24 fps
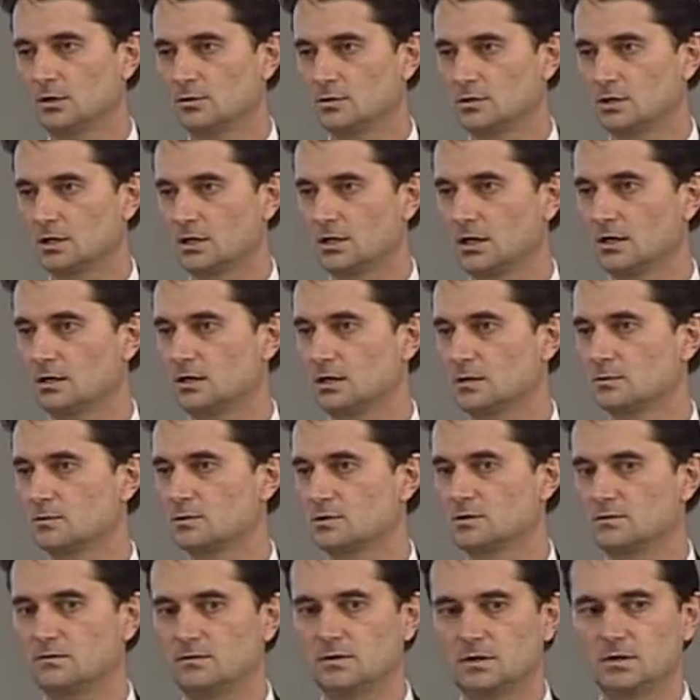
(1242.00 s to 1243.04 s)

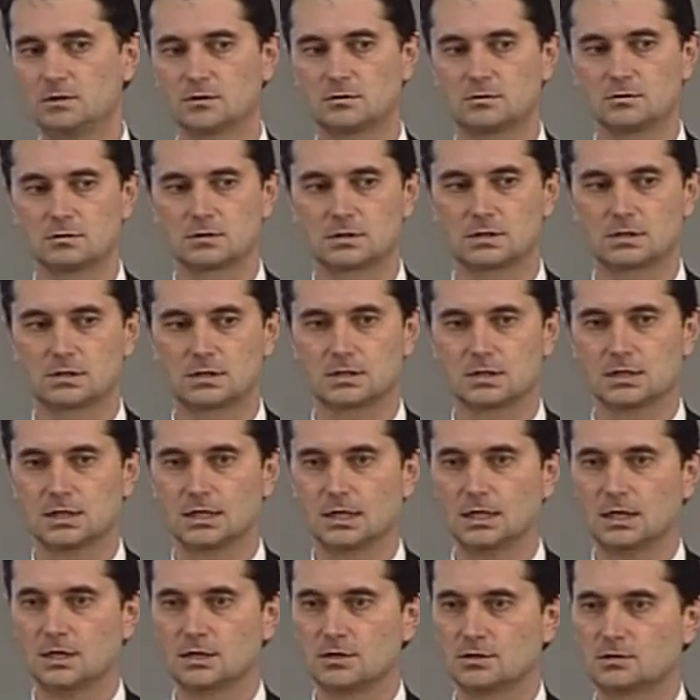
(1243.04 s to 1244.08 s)
investigation into
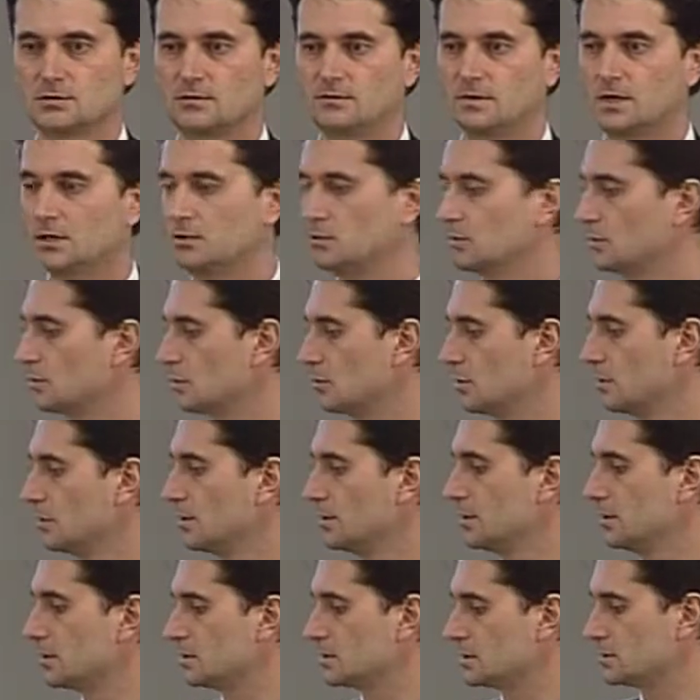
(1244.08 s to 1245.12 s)
crimes
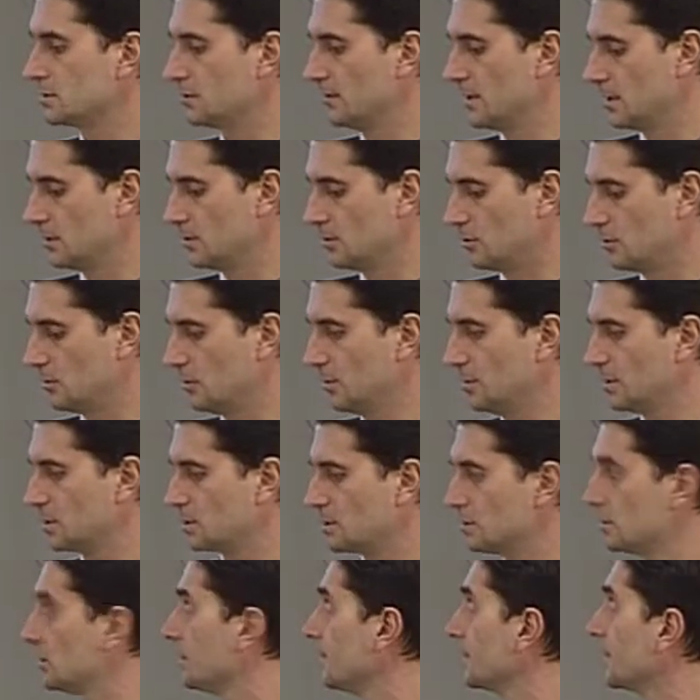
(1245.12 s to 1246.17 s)
by the Soviet
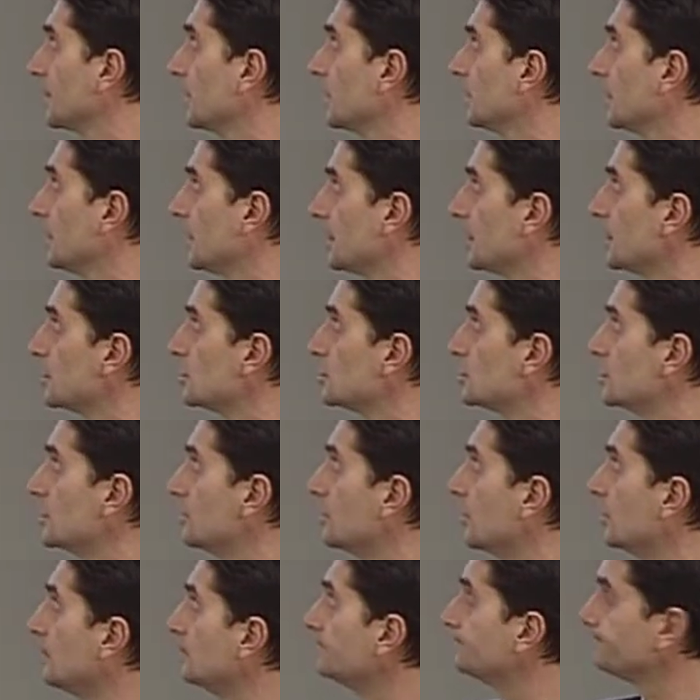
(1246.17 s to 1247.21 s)
communist
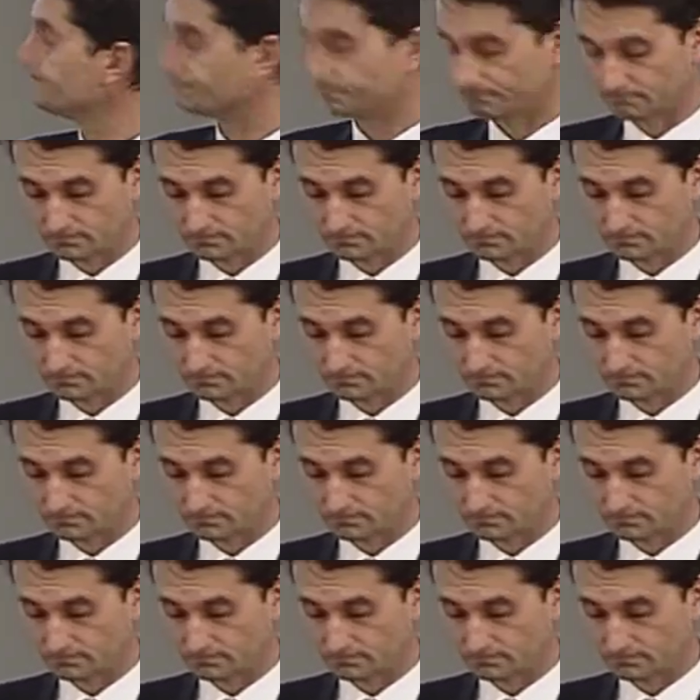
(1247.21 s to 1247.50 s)
regime?